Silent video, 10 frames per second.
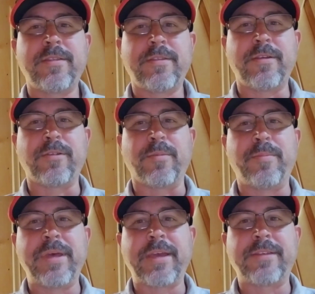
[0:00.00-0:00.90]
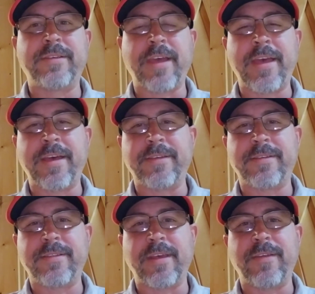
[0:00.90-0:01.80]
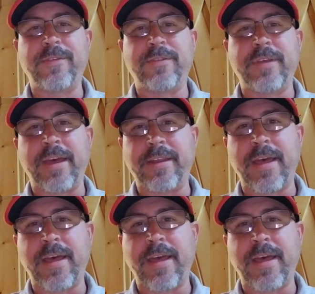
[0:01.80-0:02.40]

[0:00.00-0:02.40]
there's a big chance that if you sat